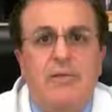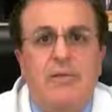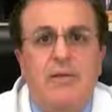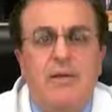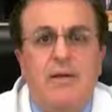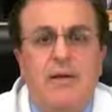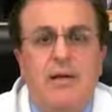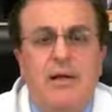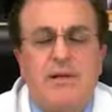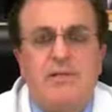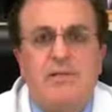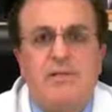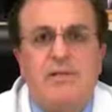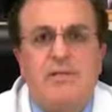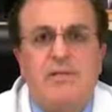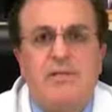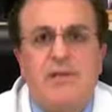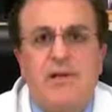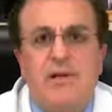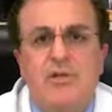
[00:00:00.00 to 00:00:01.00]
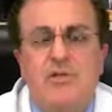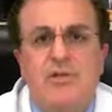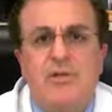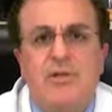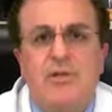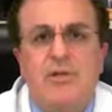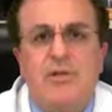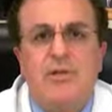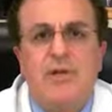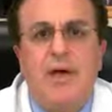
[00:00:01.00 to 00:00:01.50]
The next
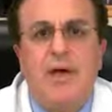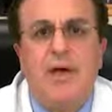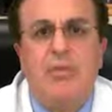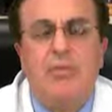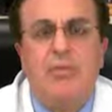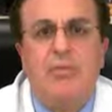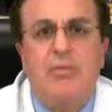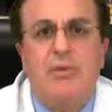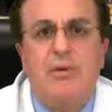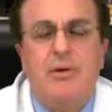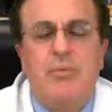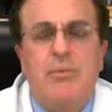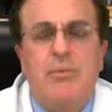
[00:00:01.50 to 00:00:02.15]
extension to that would be a